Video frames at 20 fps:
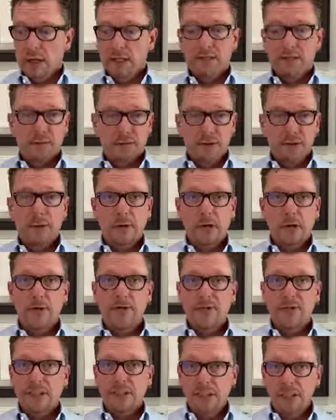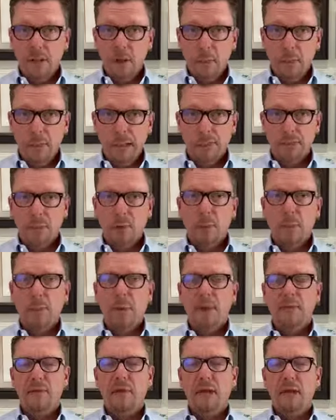severe enough to kill people,
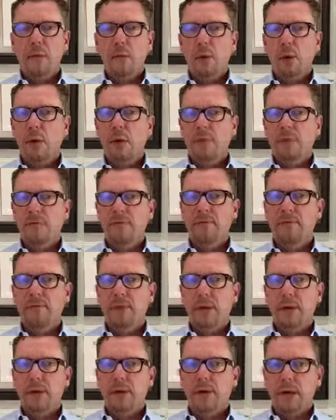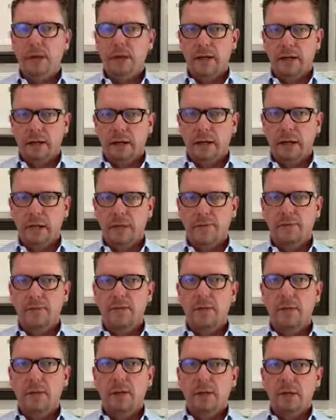but they weren't virulent enough
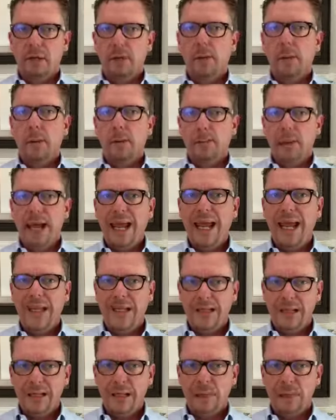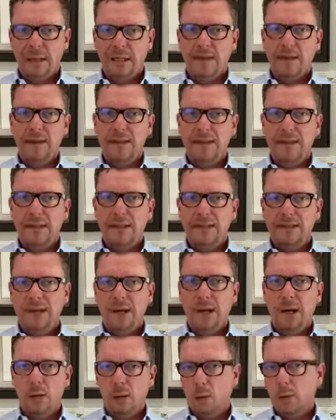to become a pandemic that the
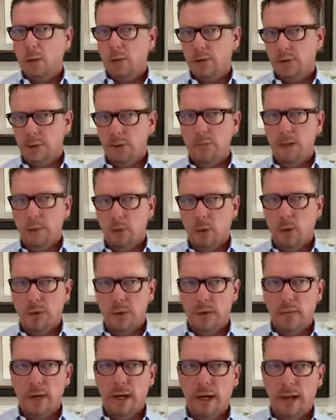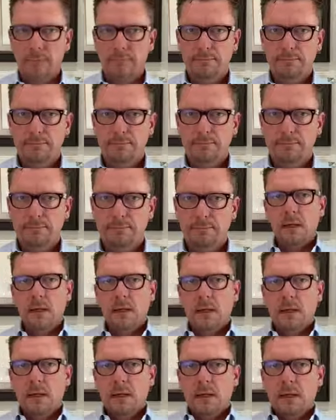entire world should be worried about.
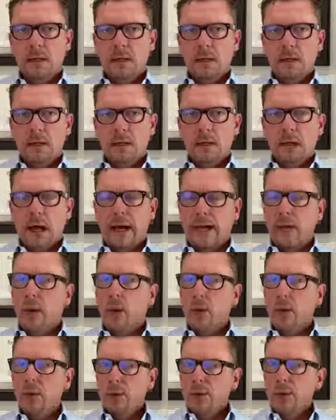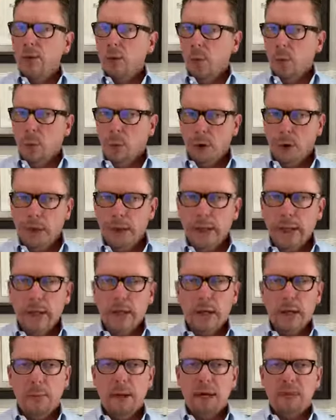I don't want you to worry
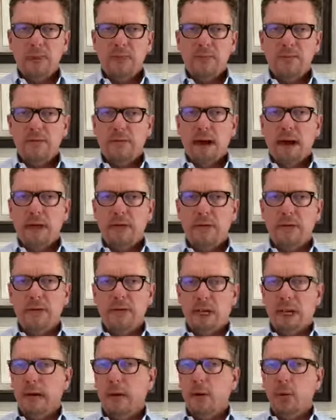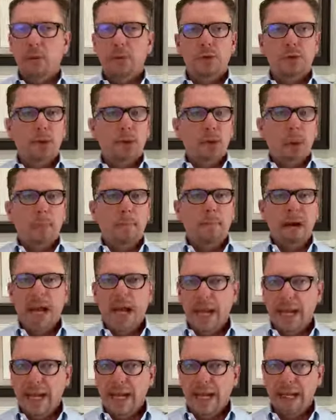about this virus. I don't want you to
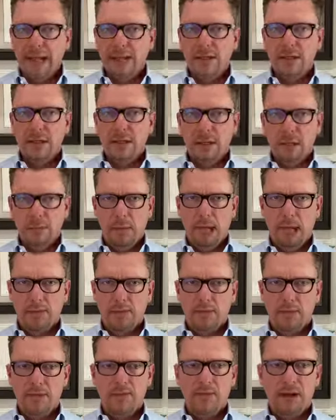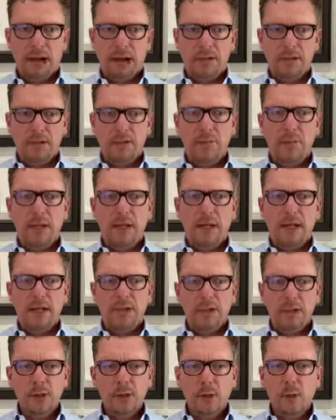panic about this virus, but I
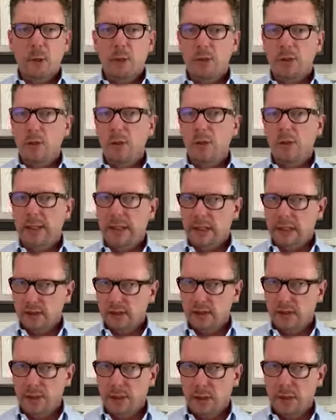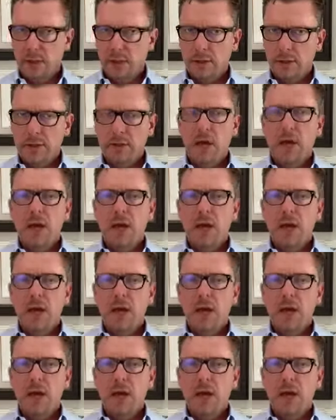do want you to be concerned.